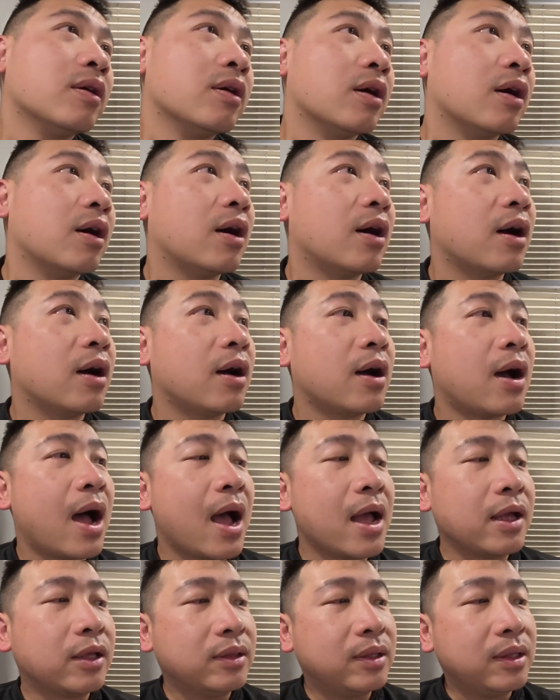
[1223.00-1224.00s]

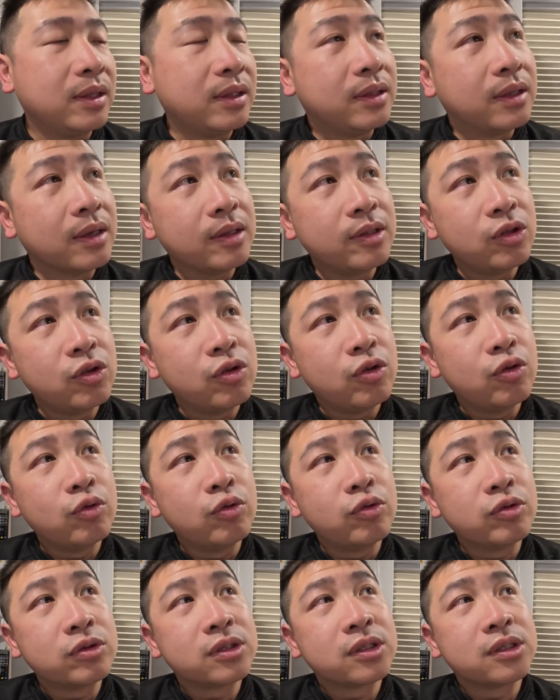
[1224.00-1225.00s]
I didn't
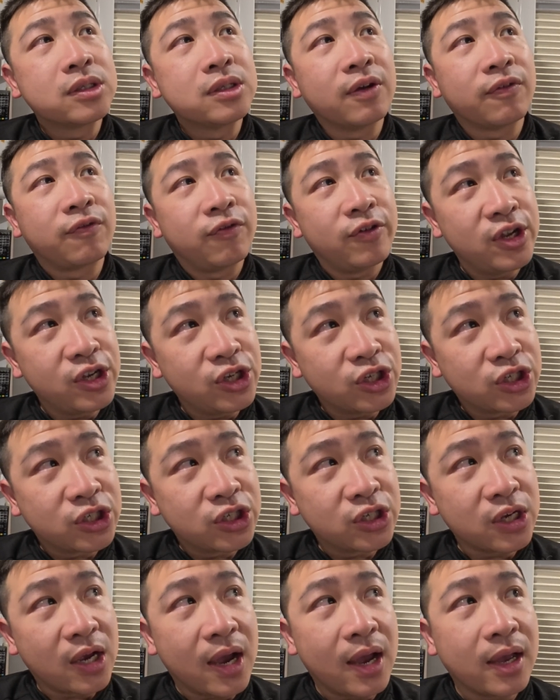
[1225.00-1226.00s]
use the
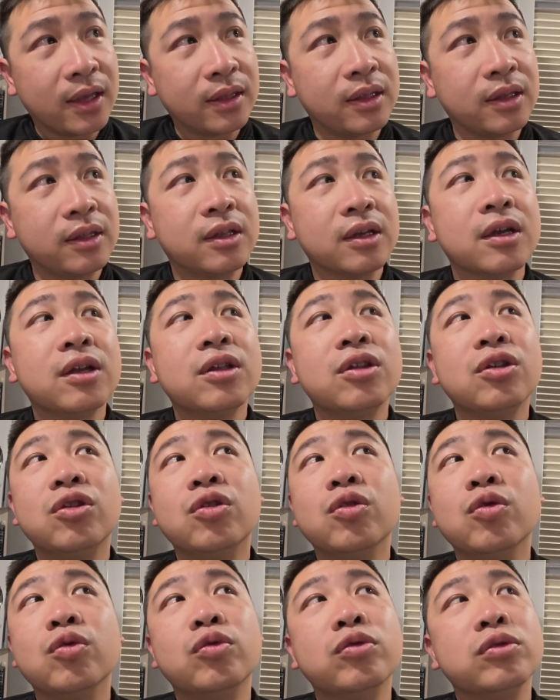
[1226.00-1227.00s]
fridge. I didn't
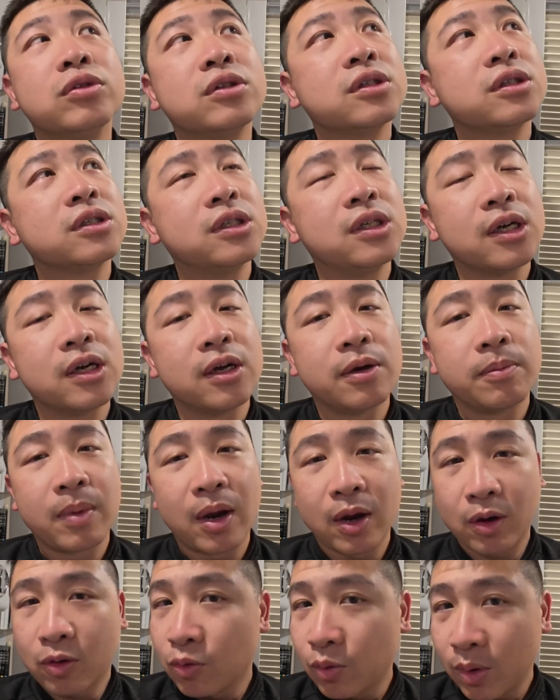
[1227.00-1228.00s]
use the
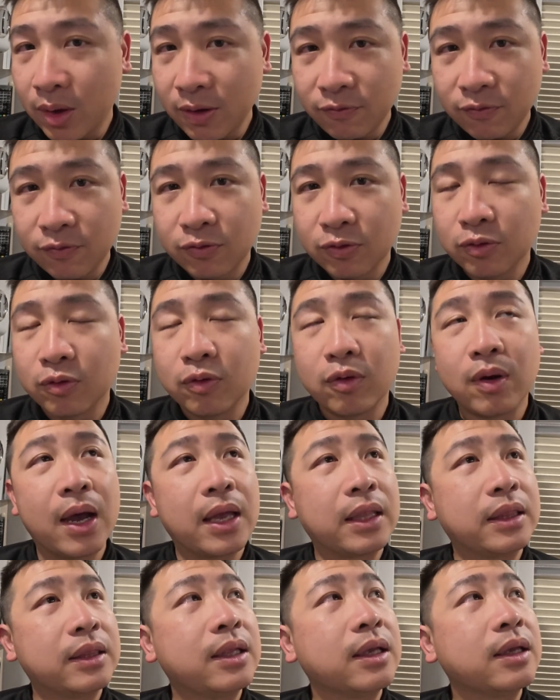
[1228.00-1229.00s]
microwave, so
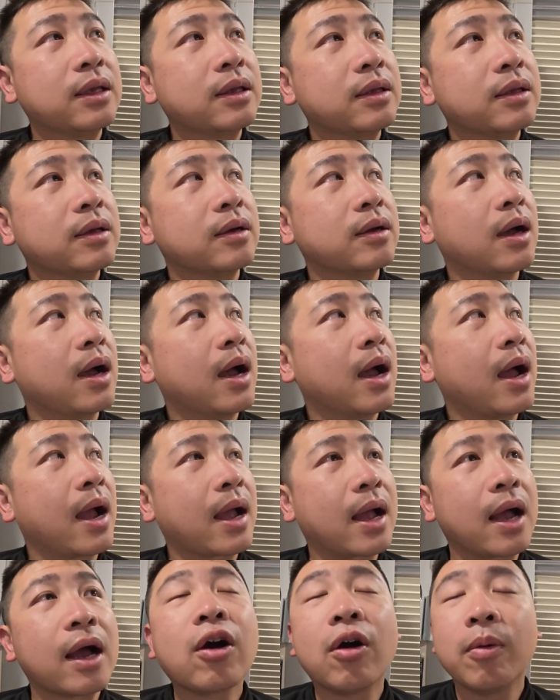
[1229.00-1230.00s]
I think I
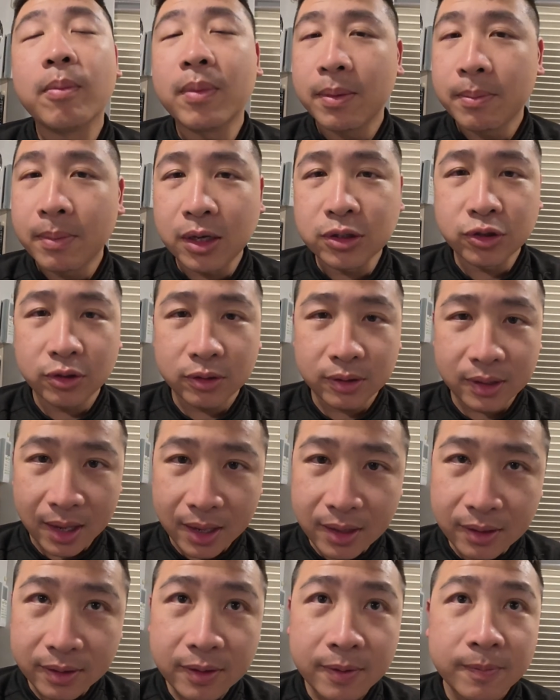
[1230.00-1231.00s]
can't comment much on
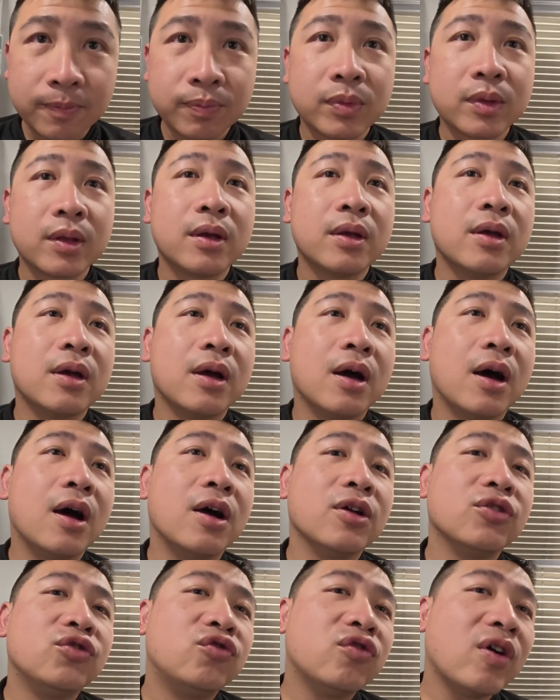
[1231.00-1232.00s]
that.
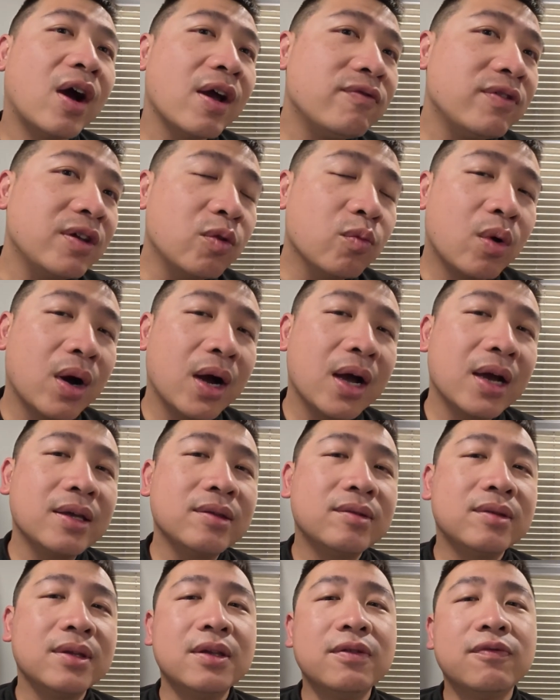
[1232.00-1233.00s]
Driving
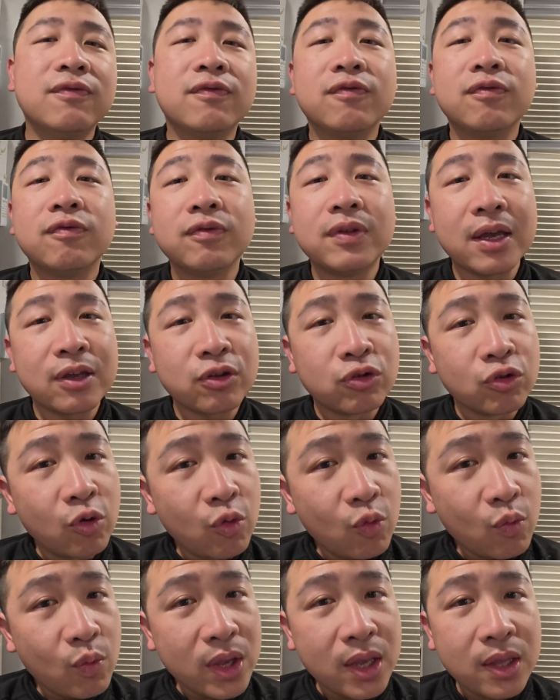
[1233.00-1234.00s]
wise, if there's no
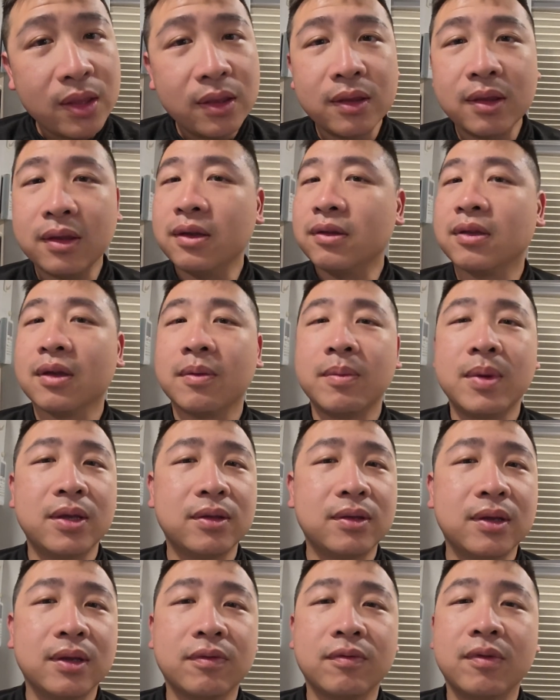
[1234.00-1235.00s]
wind, it's
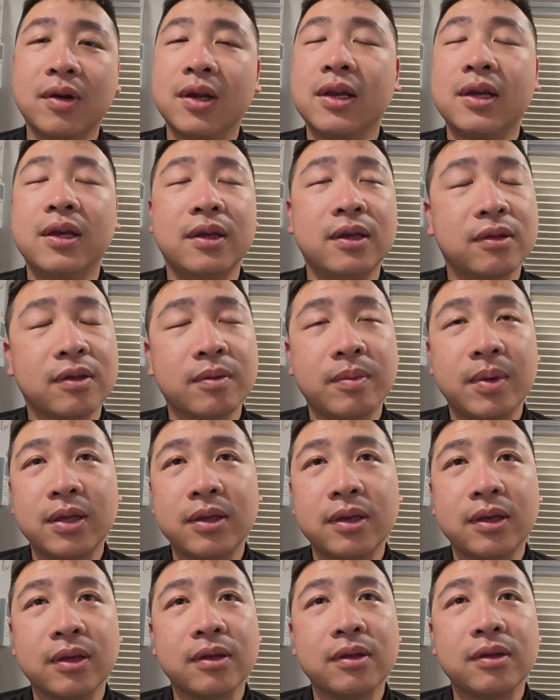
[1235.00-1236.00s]
amazing. Really, it's
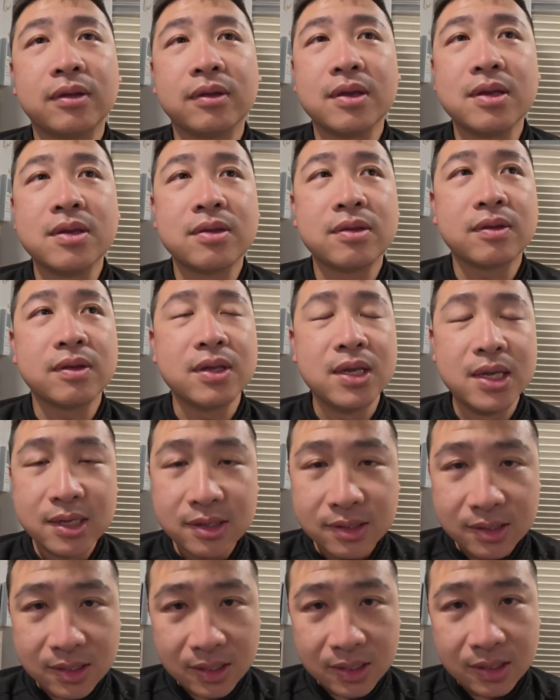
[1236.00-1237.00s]
amazing. It's
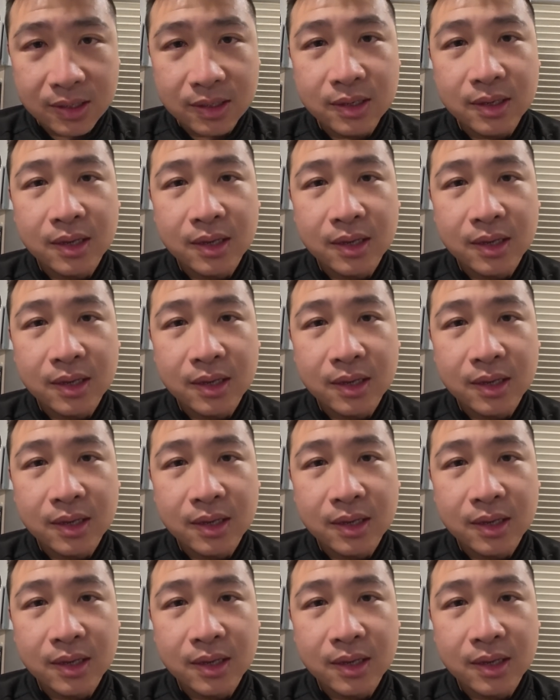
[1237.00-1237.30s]
easy,